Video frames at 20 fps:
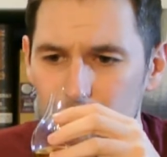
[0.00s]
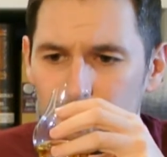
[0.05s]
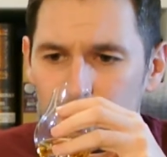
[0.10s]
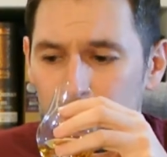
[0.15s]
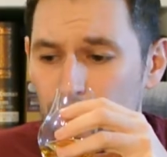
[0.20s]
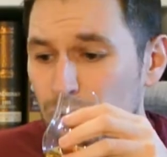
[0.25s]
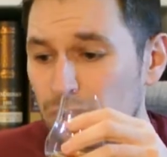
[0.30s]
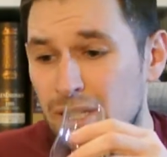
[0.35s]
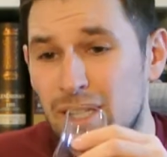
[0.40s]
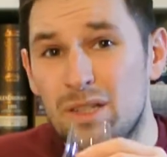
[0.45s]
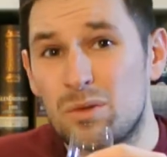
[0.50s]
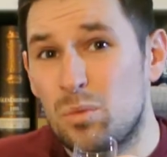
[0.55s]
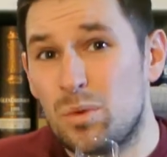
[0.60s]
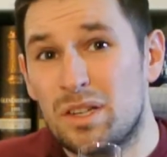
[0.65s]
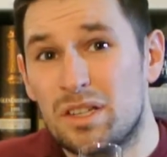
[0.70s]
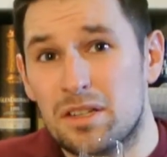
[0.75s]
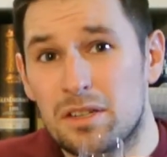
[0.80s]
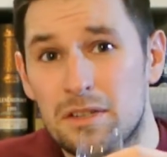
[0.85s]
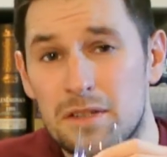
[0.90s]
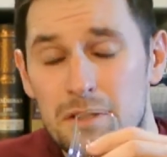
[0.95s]
He only eats
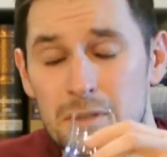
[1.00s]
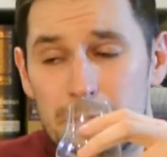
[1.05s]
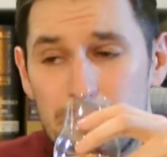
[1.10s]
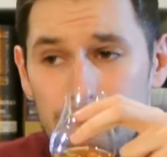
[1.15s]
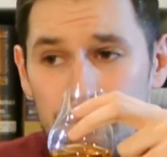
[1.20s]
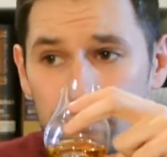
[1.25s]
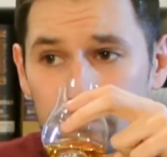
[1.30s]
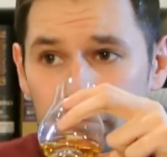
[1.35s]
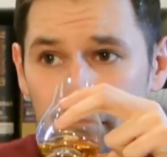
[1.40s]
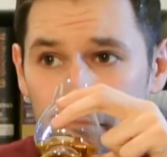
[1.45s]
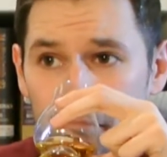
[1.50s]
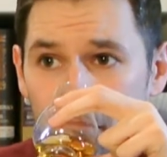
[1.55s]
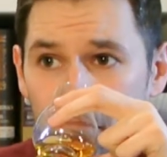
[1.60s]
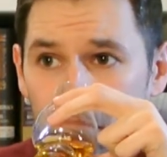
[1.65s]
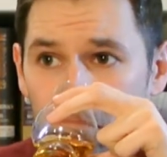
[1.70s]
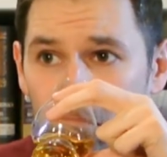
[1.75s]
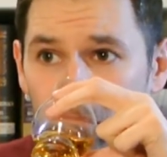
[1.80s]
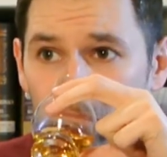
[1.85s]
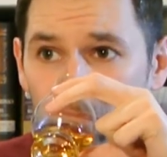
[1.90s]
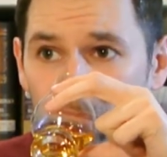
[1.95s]
whiskers.
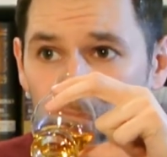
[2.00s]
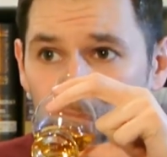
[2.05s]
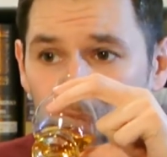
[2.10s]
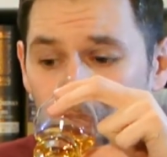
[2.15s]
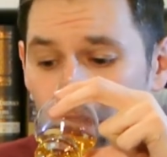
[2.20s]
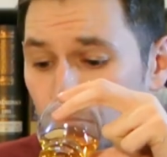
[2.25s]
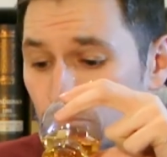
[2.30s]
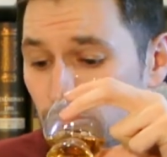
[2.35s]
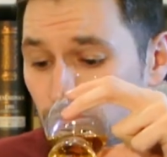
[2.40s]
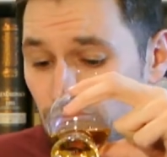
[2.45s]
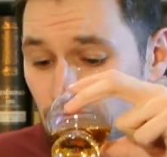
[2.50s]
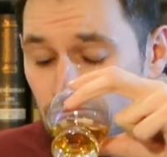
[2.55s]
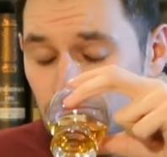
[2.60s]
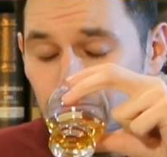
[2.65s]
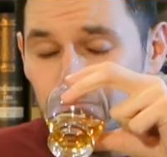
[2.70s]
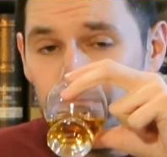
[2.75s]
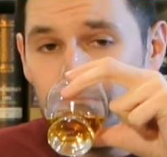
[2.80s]
He wouldn't know.